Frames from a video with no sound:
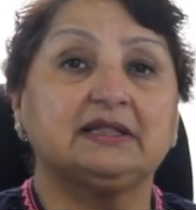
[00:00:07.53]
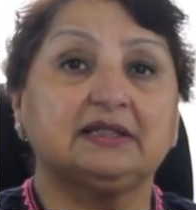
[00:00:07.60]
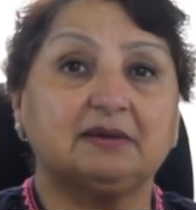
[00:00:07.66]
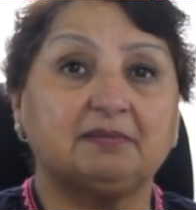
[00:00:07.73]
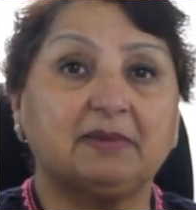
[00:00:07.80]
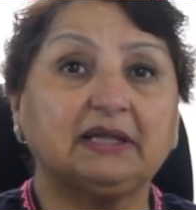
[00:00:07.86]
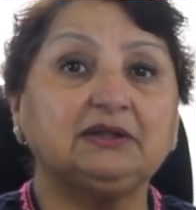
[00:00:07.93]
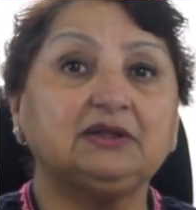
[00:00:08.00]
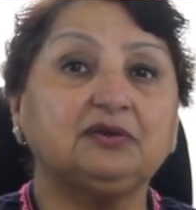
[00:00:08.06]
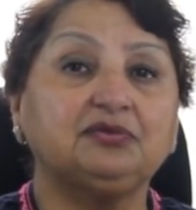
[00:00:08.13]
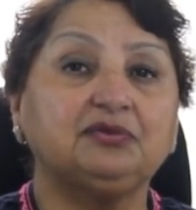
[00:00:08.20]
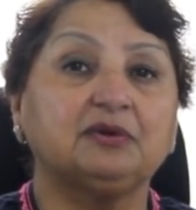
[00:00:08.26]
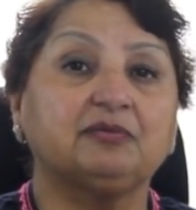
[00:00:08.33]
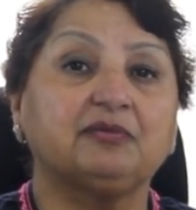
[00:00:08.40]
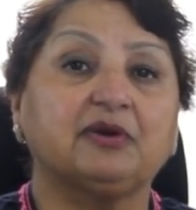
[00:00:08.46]
the month
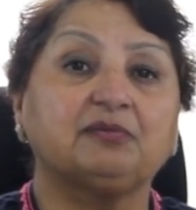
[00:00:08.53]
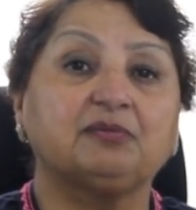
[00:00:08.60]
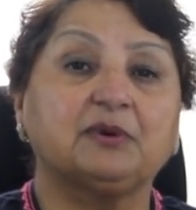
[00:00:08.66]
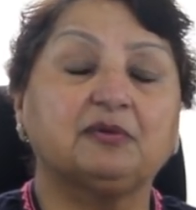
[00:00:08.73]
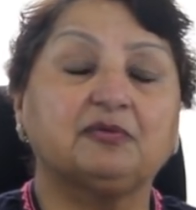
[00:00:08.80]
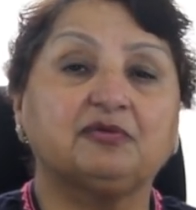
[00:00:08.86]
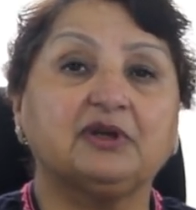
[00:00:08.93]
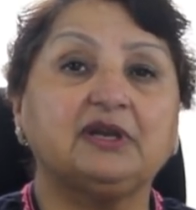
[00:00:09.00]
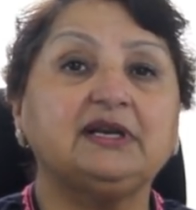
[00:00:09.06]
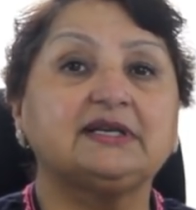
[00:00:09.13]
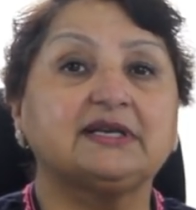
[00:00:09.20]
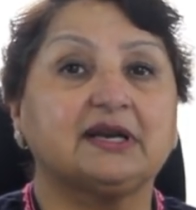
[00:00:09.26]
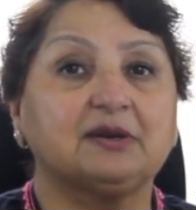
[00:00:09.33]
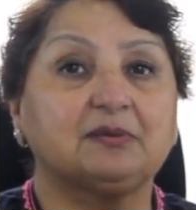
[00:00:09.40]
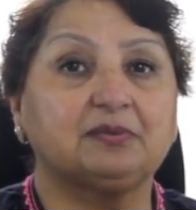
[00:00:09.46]
of November very
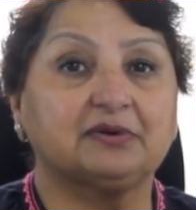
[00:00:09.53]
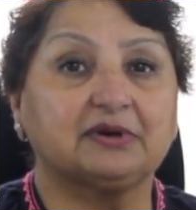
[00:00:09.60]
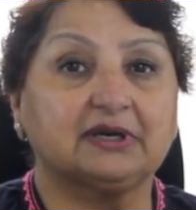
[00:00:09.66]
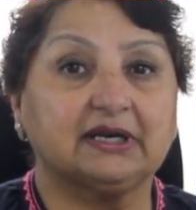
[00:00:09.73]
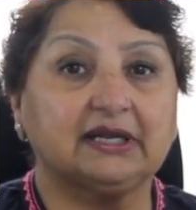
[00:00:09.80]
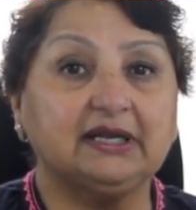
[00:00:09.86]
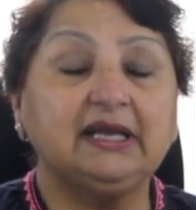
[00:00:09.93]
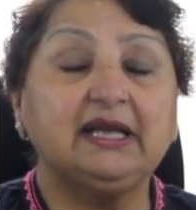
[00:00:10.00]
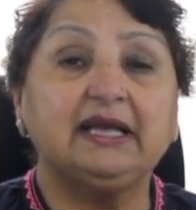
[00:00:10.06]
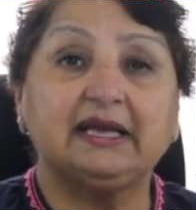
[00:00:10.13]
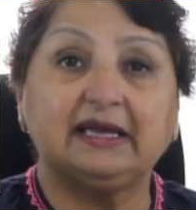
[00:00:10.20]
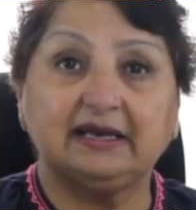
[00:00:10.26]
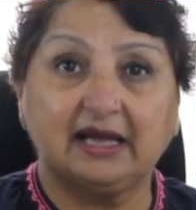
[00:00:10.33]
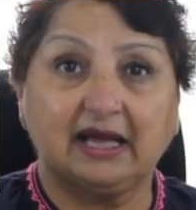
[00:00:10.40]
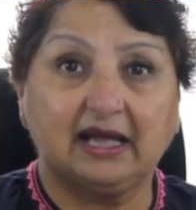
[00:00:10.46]
deliberately
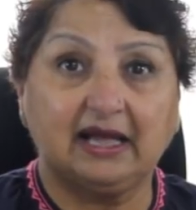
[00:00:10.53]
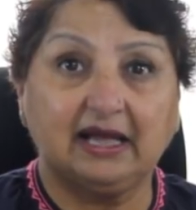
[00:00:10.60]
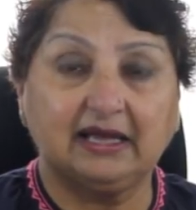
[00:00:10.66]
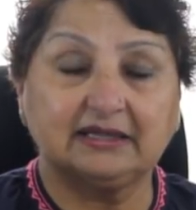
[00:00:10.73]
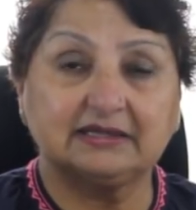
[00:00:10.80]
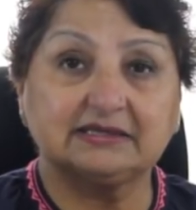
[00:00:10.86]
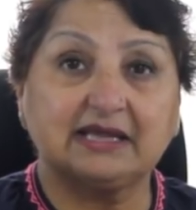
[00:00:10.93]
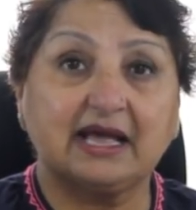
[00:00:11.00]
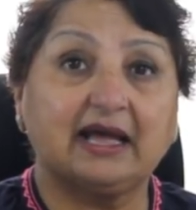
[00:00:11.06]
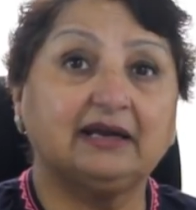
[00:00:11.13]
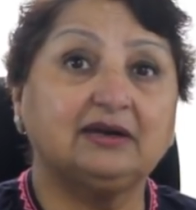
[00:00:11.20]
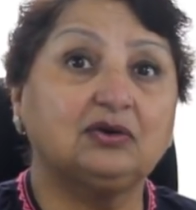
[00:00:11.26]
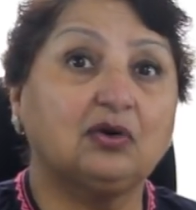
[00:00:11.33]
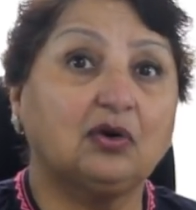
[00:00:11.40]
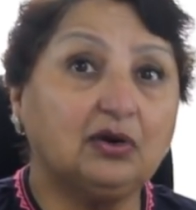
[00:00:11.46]
in our hands
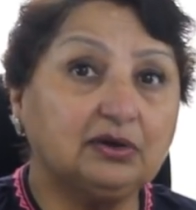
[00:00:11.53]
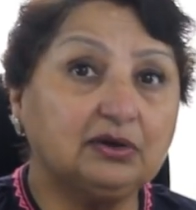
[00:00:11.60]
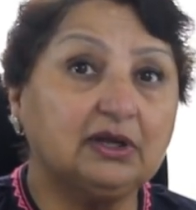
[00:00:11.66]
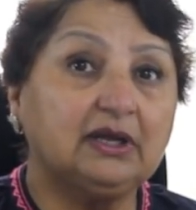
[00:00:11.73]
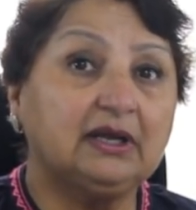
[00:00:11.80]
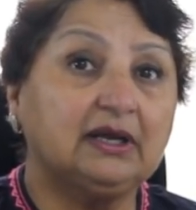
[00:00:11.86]
and not